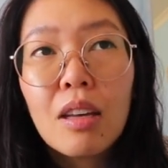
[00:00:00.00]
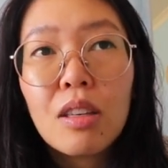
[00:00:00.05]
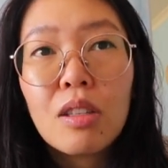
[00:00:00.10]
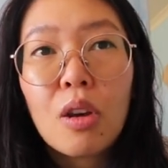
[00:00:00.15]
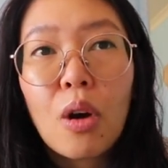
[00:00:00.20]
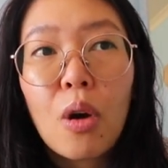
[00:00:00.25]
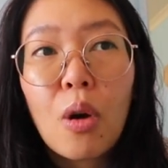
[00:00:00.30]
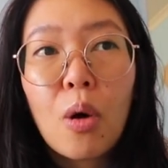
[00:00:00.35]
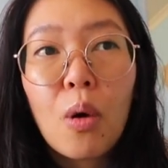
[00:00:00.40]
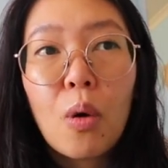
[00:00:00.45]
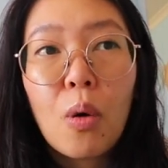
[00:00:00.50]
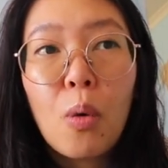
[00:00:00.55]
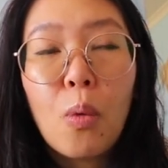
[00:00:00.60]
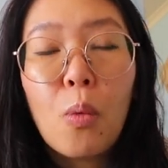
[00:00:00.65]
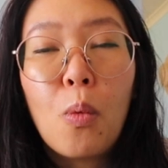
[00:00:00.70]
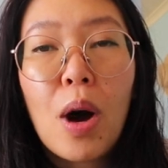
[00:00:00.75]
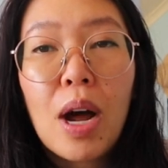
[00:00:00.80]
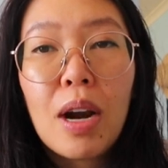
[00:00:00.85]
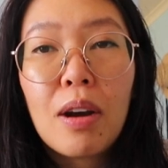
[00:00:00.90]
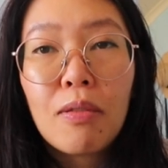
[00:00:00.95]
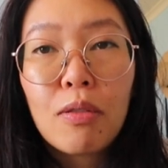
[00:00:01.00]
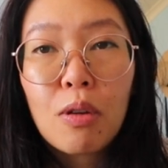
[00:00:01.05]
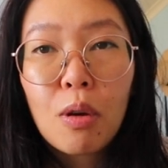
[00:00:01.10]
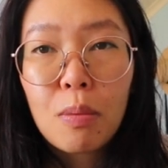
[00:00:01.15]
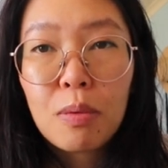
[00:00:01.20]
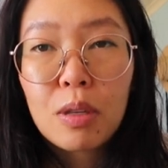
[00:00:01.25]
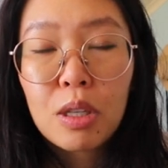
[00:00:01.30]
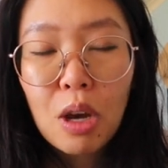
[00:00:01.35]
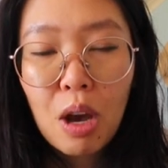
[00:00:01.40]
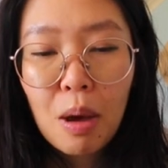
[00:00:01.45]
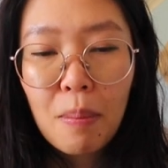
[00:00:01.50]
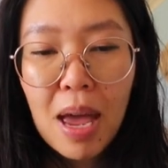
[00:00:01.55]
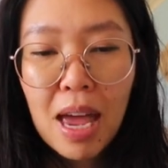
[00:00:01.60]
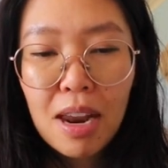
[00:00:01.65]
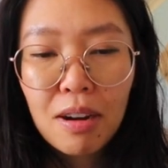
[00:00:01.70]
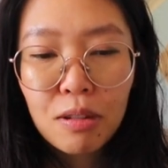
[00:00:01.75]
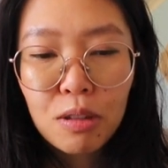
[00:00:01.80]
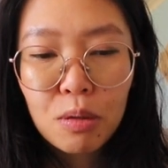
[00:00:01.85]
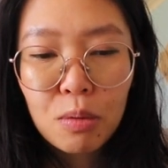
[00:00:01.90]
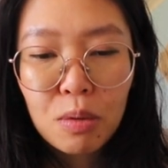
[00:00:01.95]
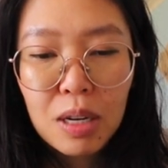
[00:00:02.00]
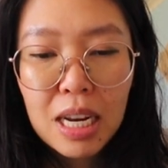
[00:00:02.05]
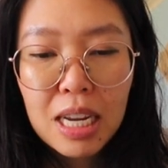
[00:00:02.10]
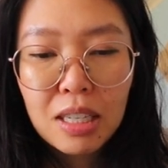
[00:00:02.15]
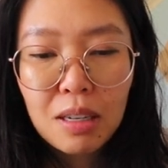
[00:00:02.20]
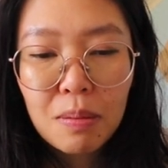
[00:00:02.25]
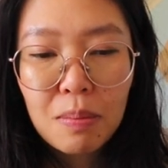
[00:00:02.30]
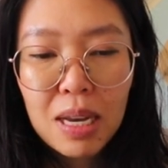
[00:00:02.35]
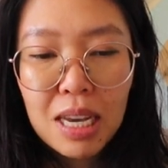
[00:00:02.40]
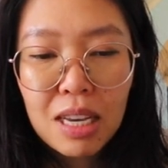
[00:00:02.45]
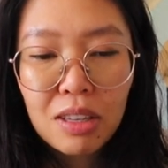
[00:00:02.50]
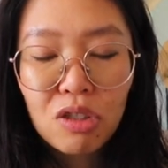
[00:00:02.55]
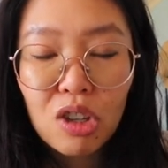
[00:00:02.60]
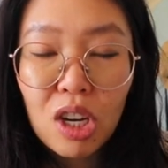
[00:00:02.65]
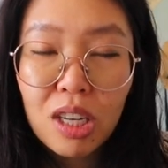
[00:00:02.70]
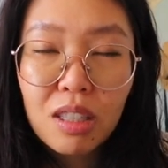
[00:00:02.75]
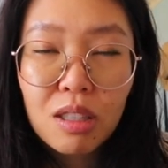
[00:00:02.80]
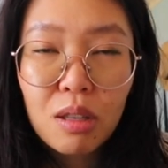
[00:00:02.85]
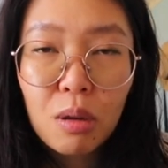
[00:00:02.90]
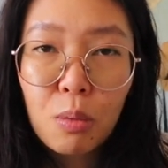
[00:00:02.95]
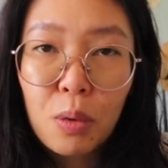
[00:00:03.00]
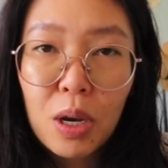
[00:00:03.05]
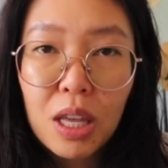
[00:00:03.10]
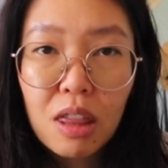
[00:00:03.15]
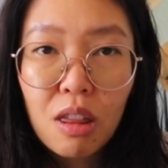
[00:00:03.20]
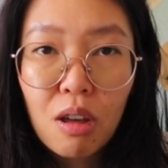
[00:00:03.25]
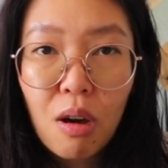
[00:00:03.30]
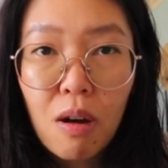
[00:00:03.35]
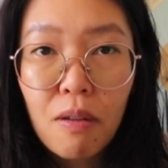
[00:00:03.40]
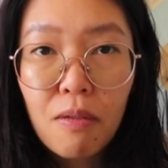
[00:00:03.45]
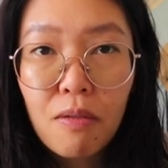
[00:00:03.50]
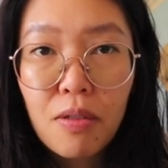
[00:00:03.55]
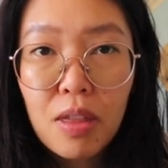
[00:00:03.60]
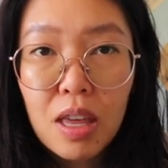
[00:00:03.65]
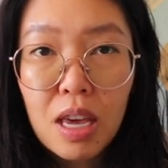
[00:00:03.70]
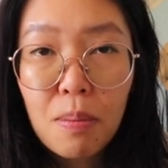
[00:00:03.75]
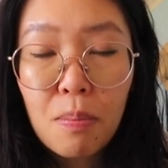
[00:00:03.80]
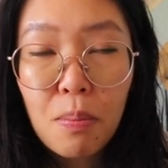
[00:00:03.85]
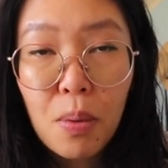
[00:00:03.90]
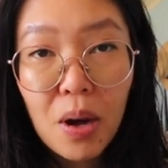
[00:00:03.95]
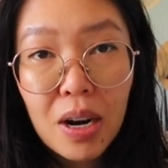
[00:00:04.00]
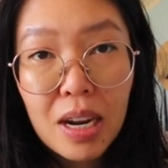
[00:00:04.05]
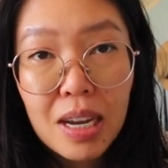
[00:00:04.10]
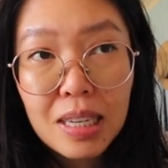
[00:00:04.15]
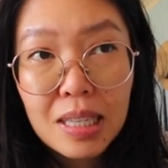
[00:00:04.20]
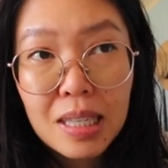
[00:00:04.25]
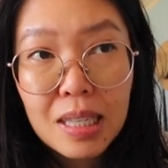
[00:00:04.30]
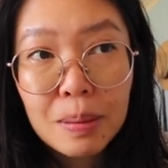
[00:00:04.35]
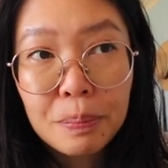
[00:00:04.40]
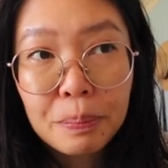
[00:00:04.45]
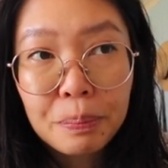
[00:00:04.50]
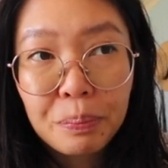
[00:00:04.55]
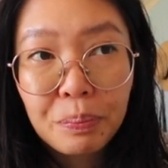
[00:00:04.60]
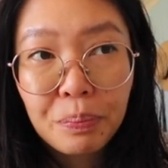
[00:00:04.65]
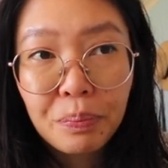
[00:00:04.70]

So one of your skirt panels will need to be just the width of the bodice,